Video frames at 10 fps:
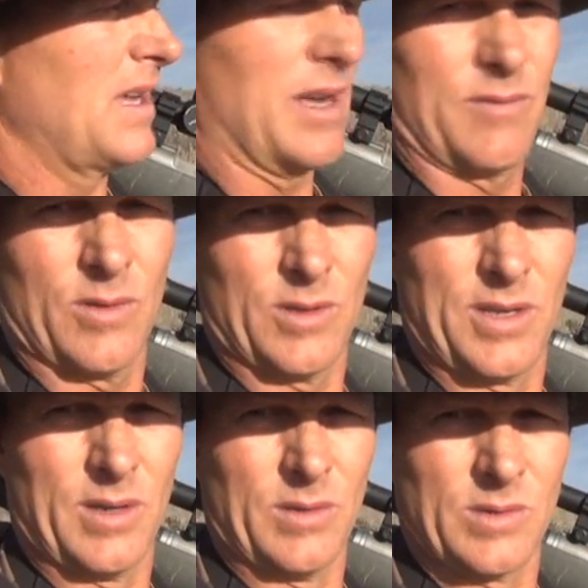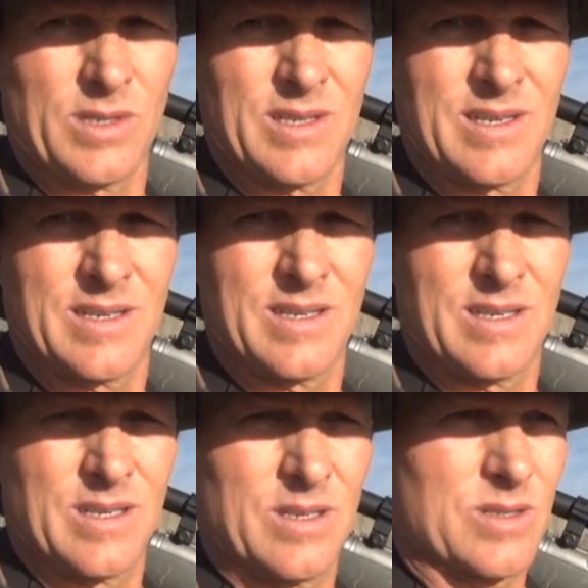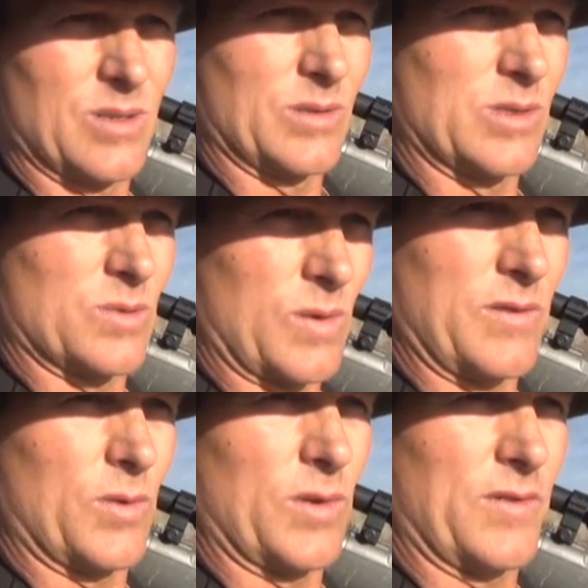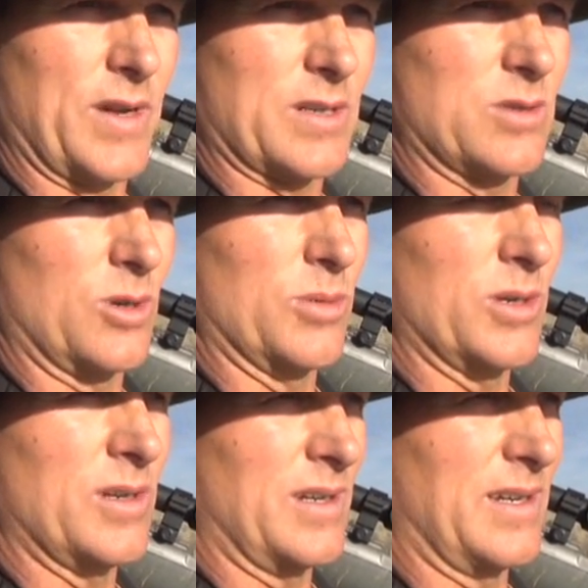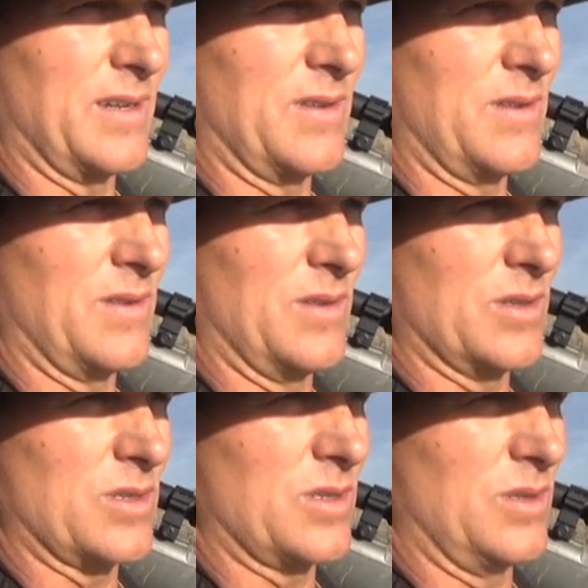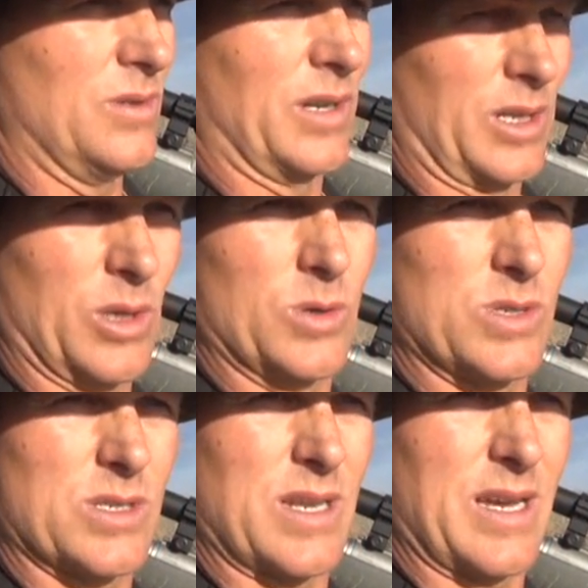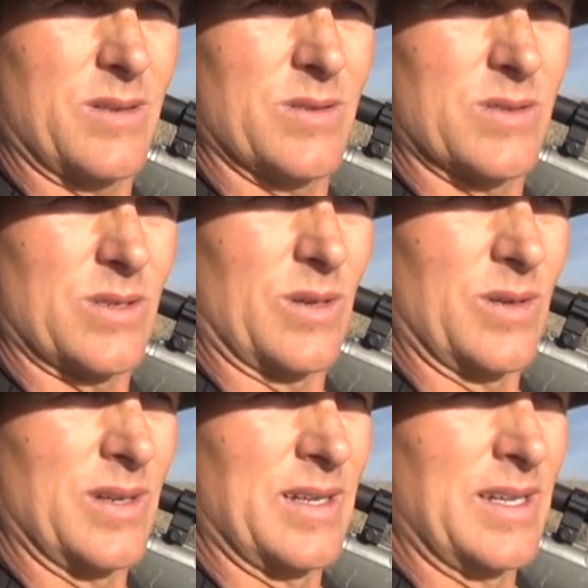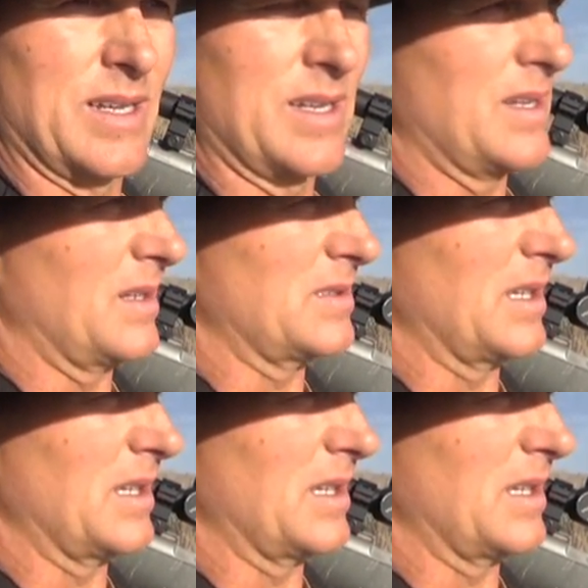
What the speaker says: a handful of does. So it's the 24th of October. This unit closes now, so I'll